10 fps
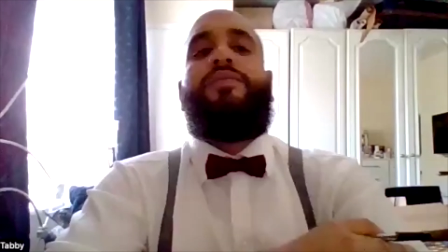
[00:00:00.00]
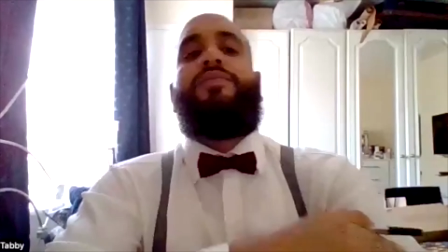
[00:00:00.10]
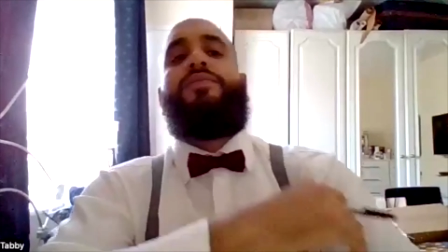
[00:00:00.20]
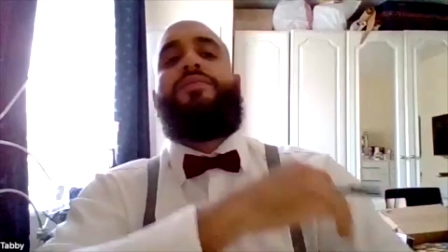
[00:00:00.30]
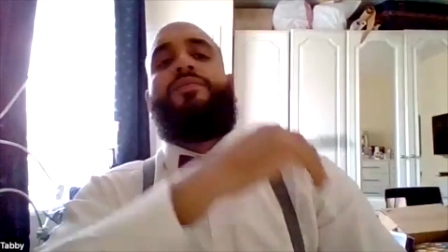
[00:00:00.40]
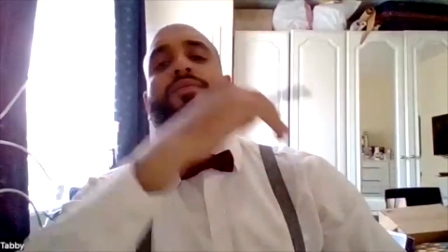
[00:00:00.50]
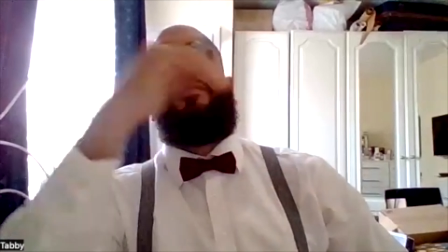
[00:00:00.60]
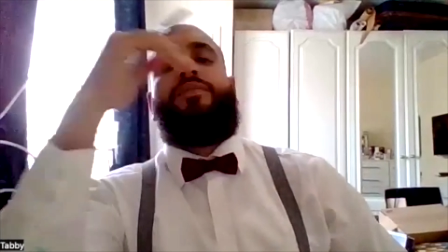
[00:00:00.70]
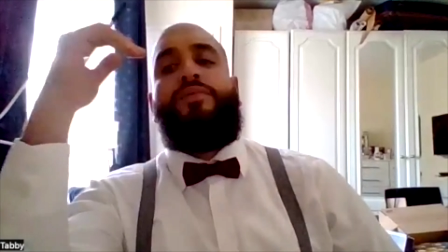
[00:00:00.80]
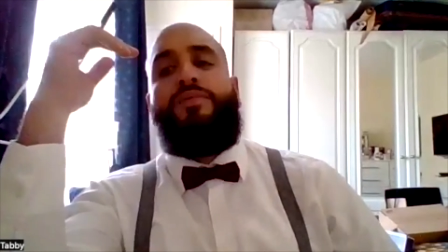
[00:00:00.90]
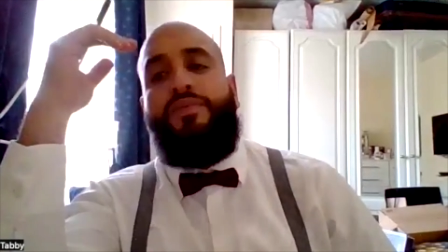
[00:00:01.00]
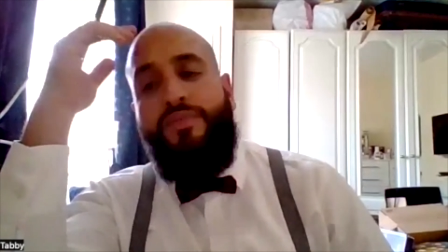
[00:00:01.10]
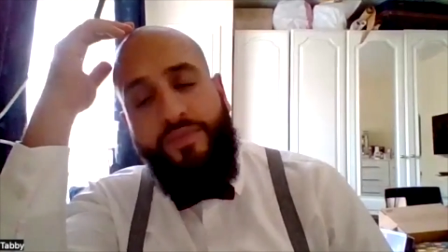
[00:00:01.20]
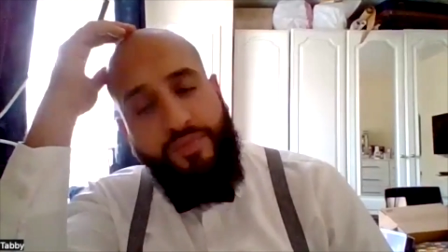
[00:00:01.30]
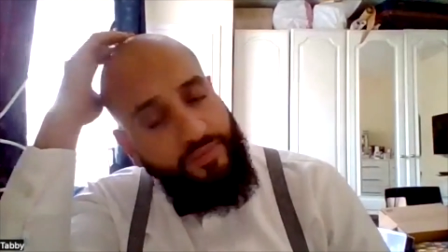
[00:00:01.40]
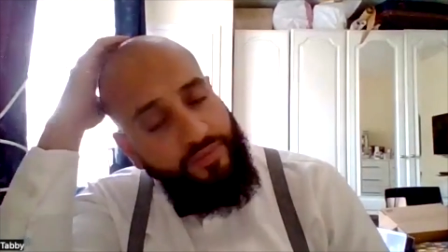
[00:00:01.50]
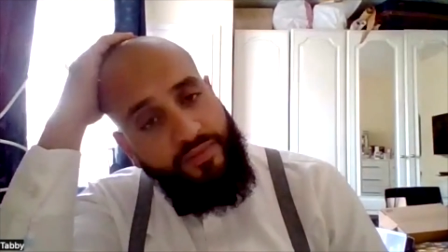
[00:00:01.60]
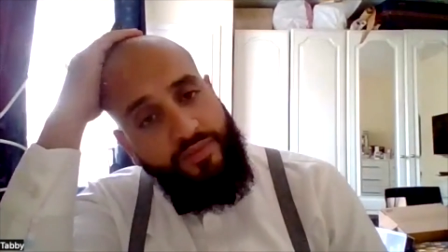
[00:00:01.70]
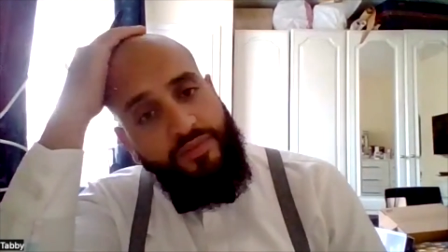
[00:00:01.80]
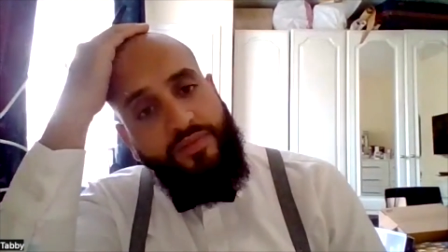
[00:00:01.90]
Uh, where did both of these
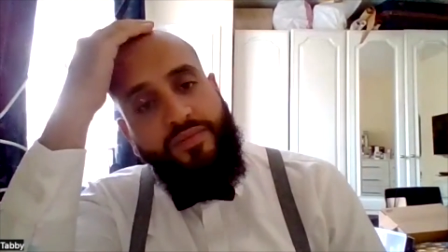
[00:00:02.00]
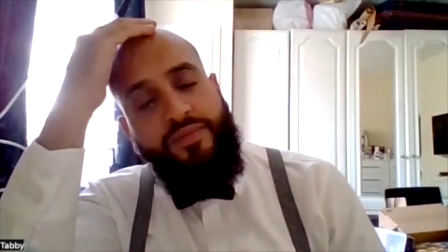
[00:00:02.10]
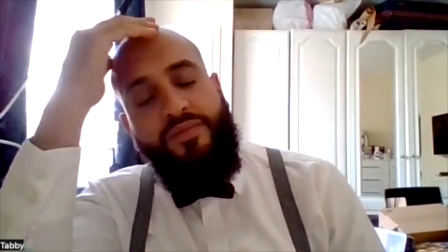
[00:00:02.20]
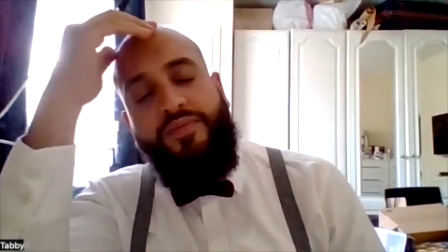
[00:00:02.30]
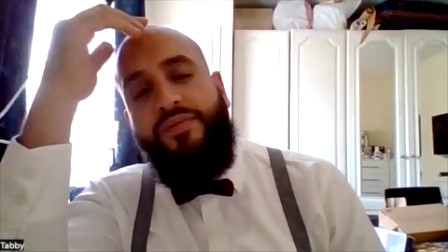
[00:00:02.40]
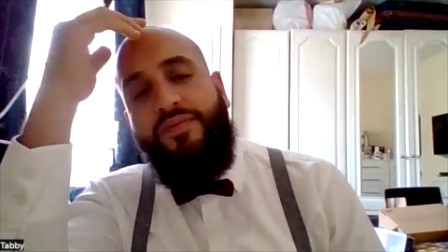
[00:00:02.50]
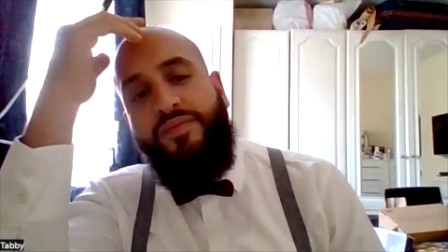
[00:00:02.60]
fighters fit into the